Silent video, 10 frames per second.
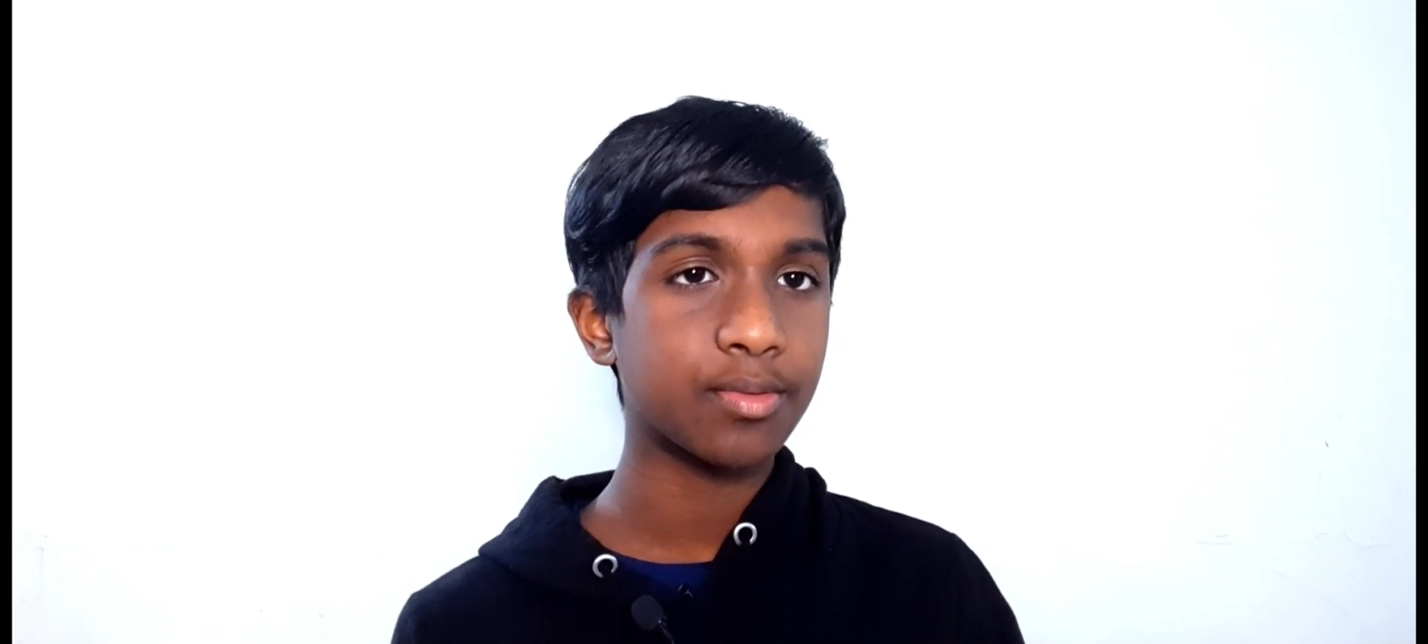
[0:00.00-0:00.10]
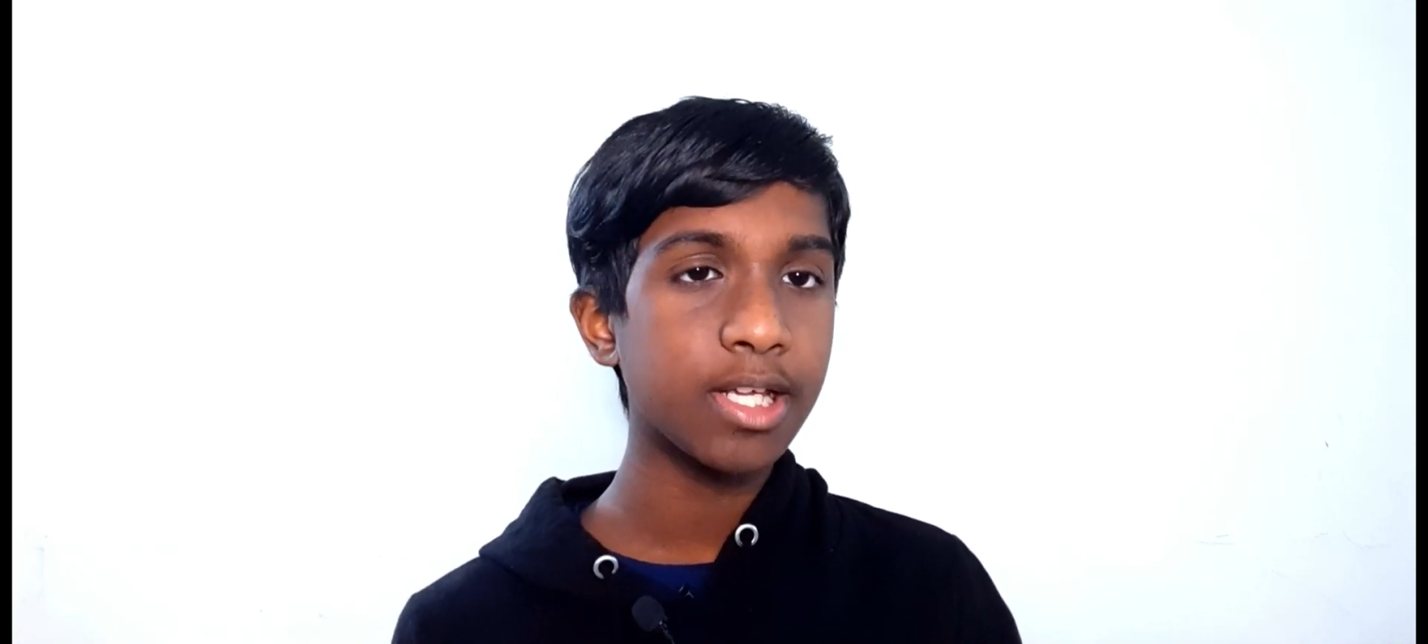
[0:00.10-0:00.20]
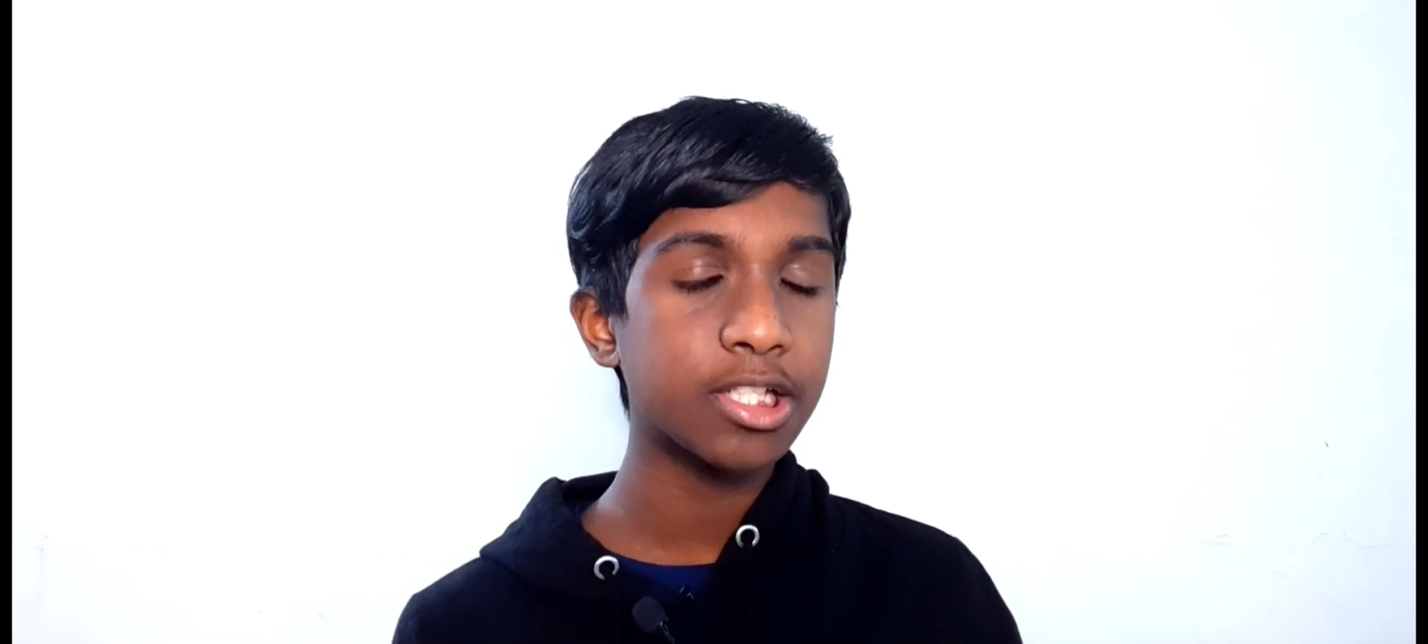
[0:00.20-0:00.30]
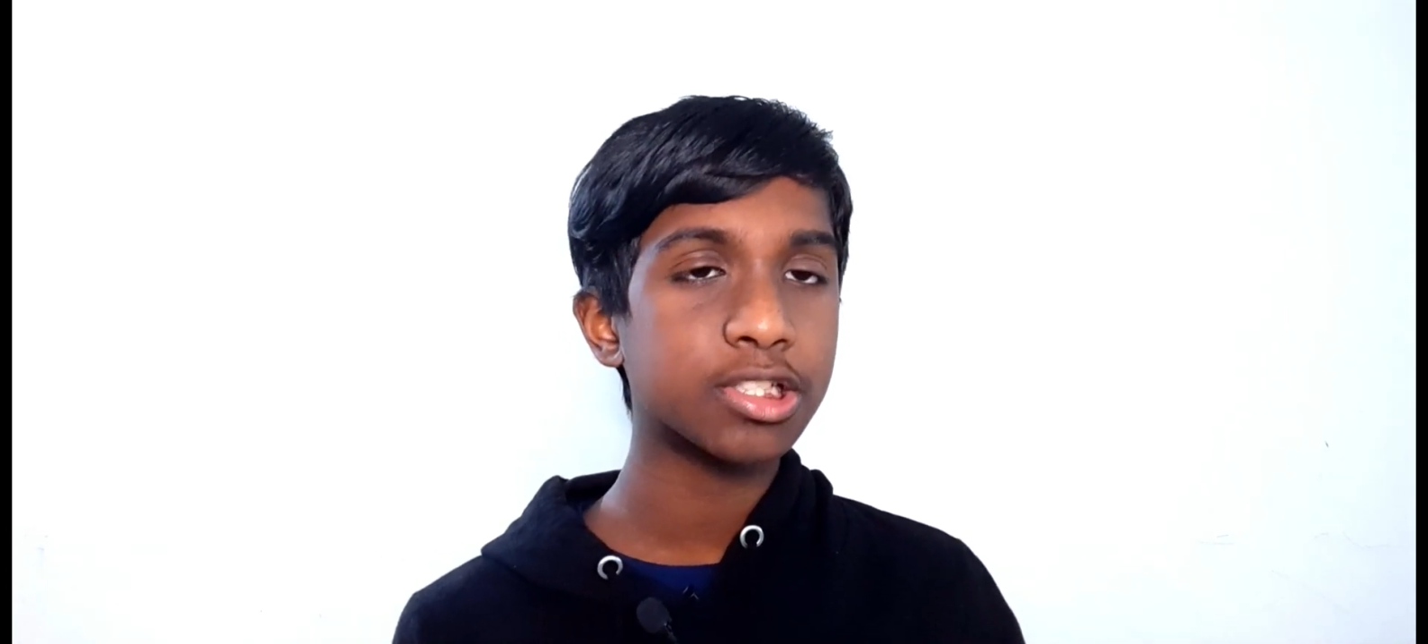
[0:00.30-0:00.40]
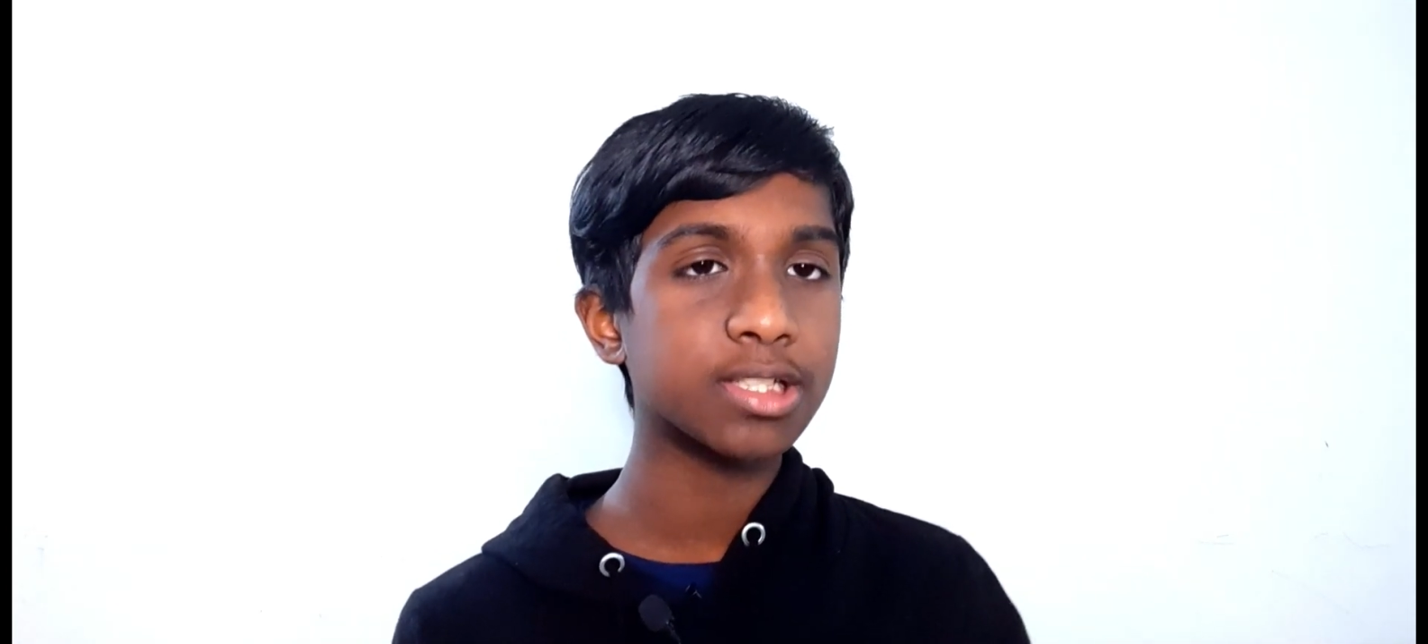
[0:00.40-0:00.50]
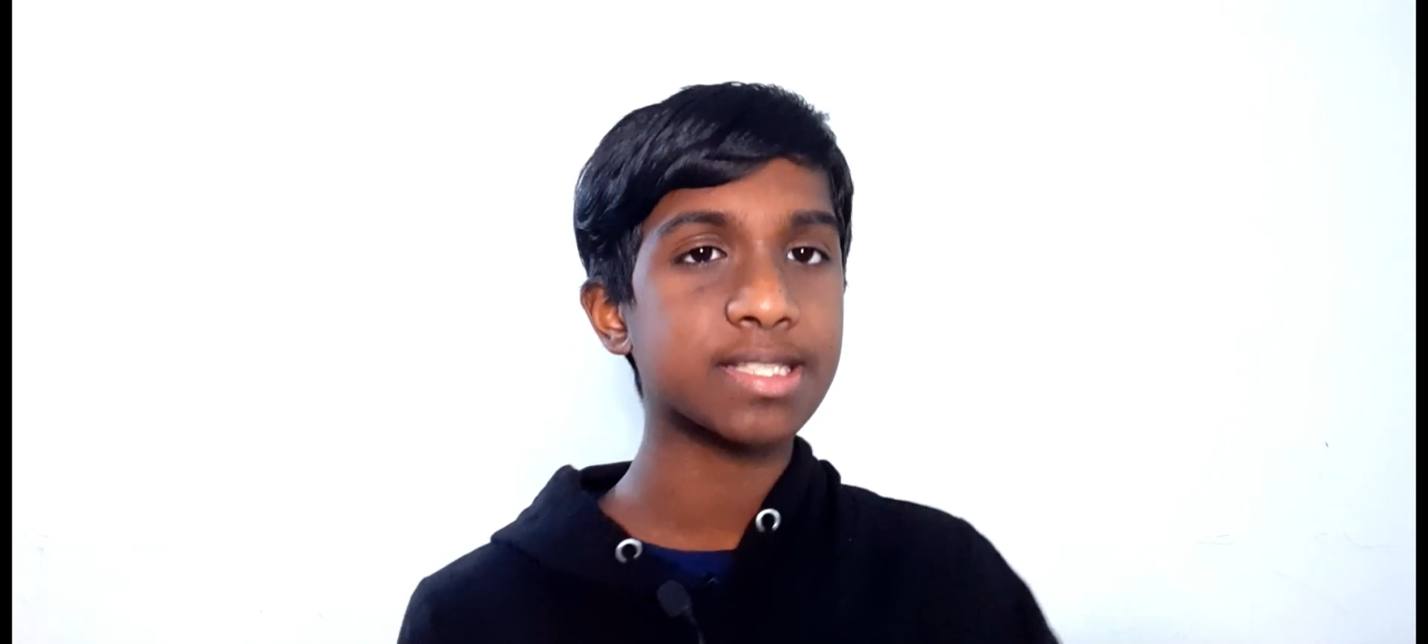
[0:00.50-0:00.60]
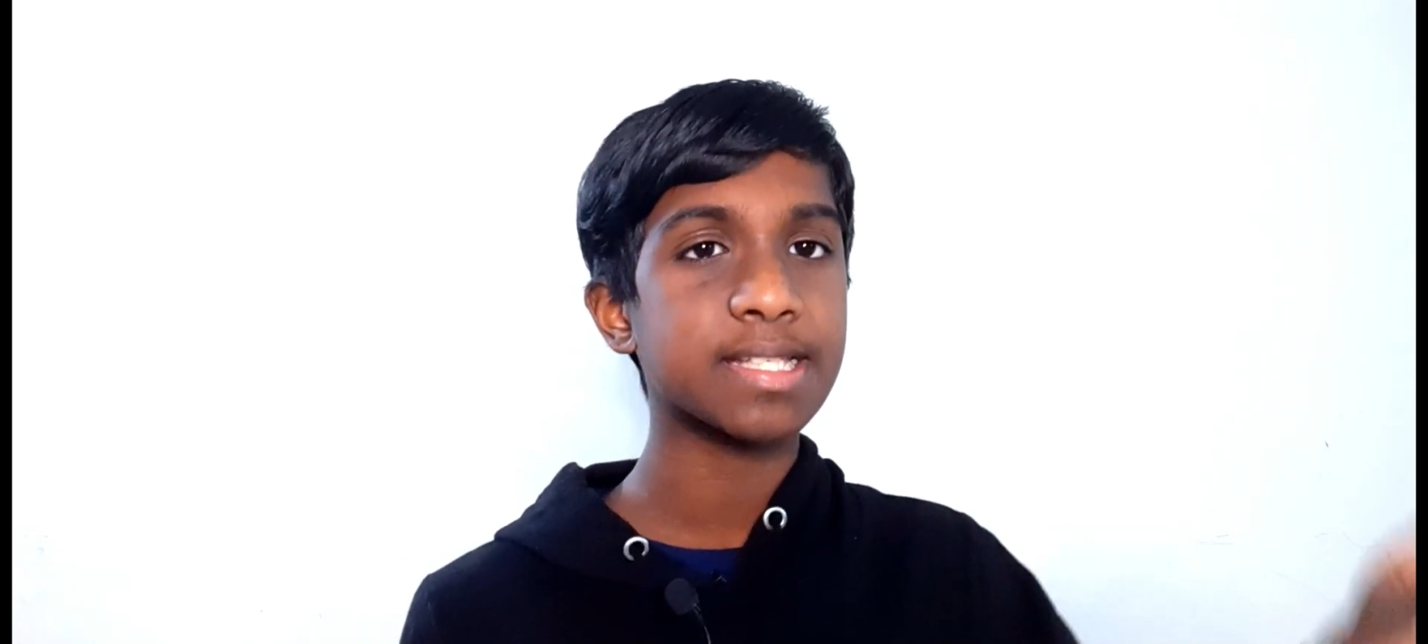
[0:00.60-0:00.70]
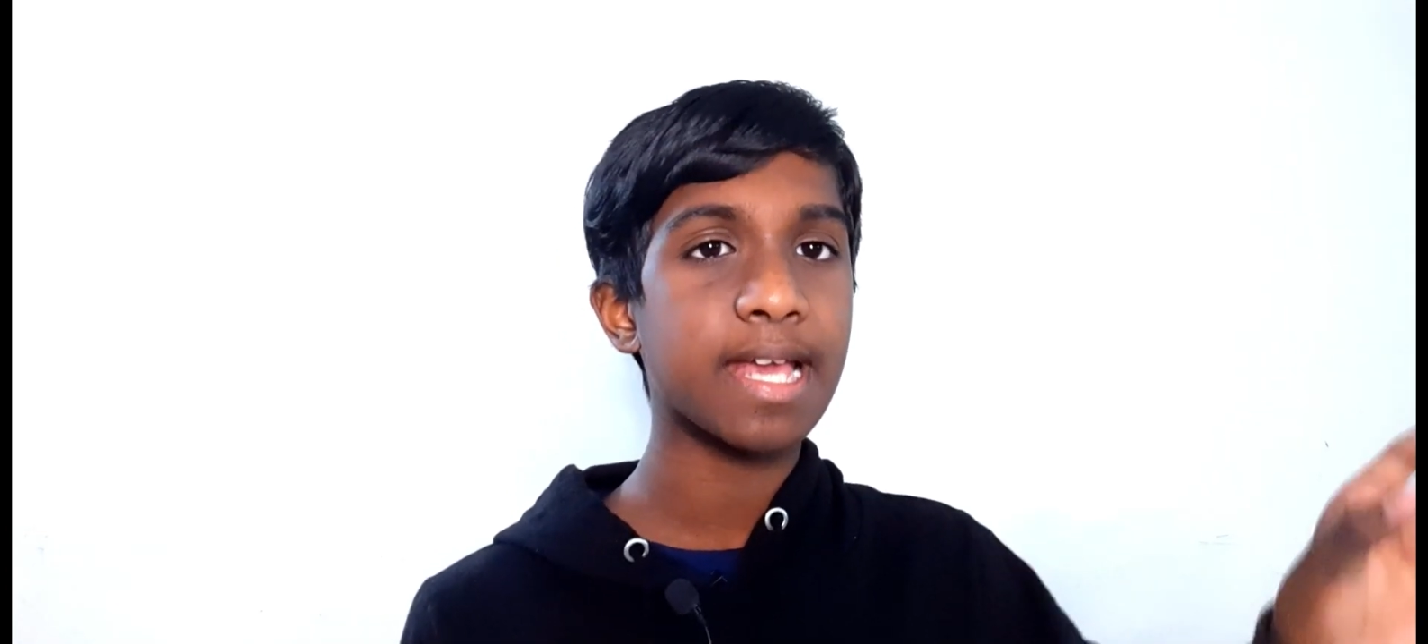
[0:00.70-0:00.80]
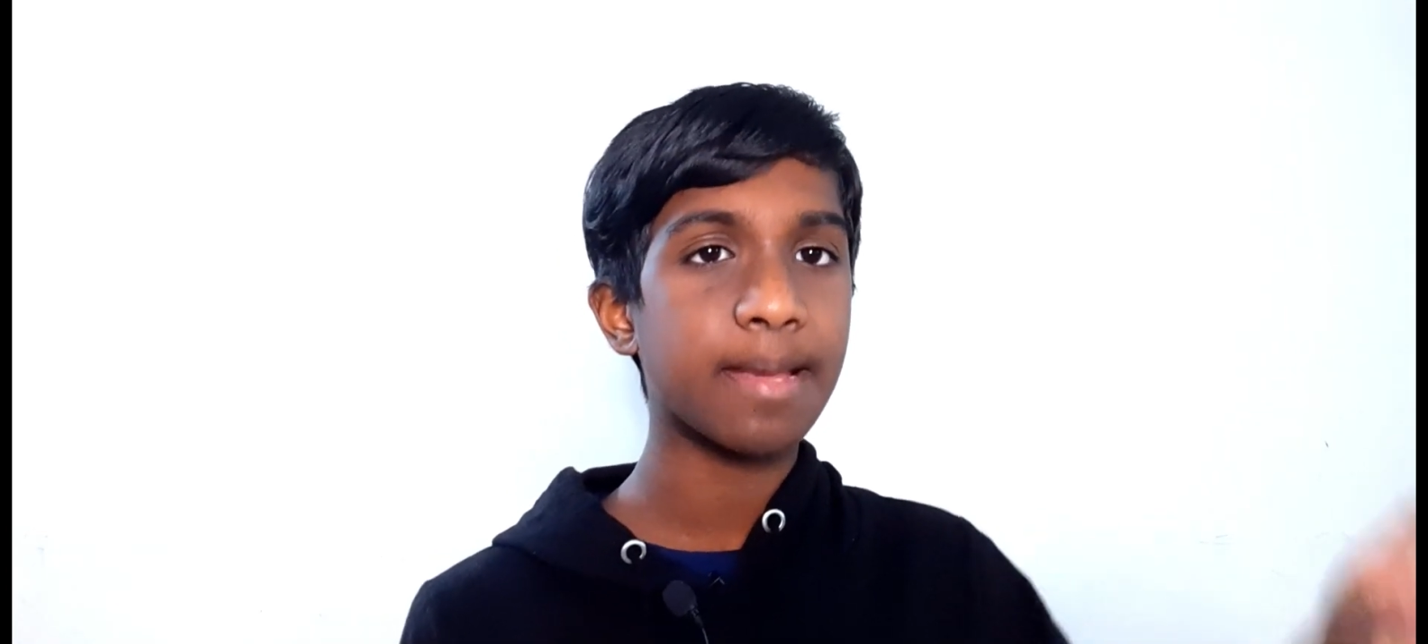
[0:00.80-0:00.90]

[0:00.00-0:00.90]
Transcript: reached its